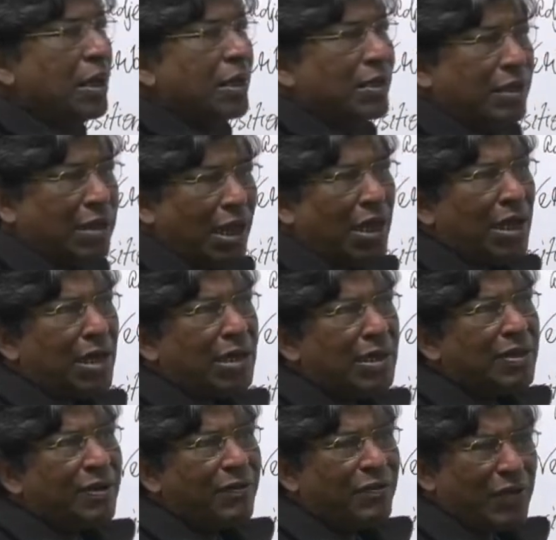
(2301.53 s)
the
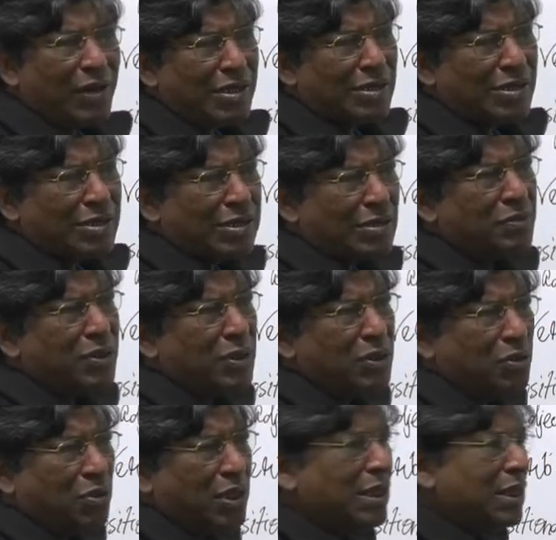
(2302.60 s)
difference
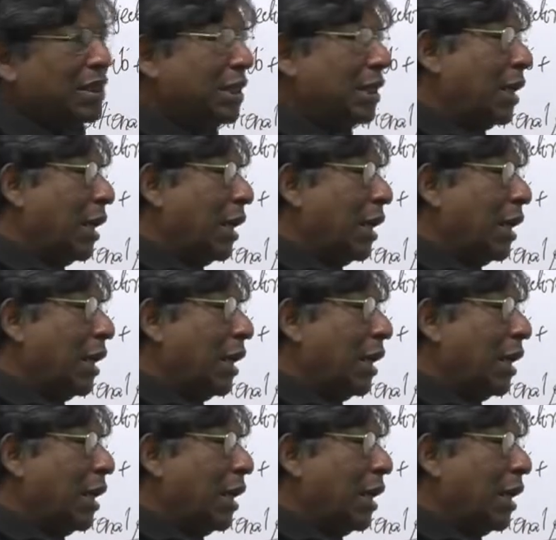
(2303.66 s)
between